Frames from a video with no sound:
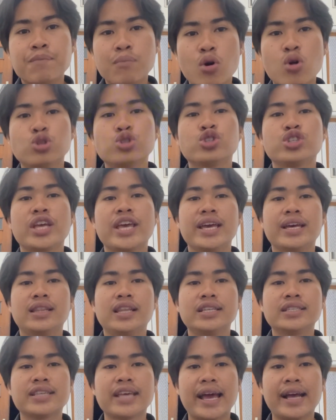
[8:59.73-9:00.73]
most
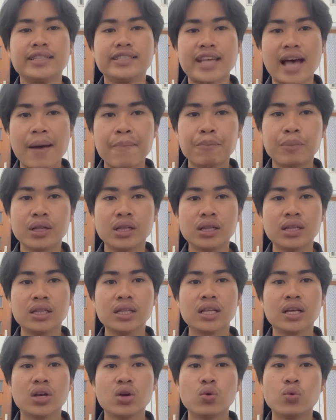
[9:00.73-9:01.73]
English
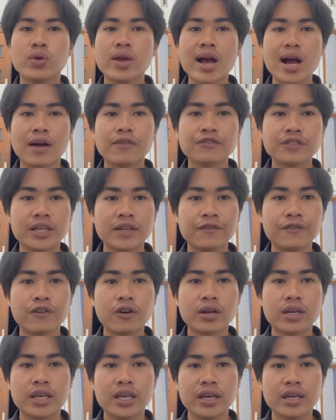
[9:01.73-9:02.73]
example, we often
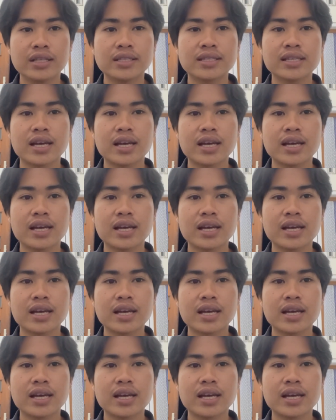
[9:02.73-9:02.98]
focus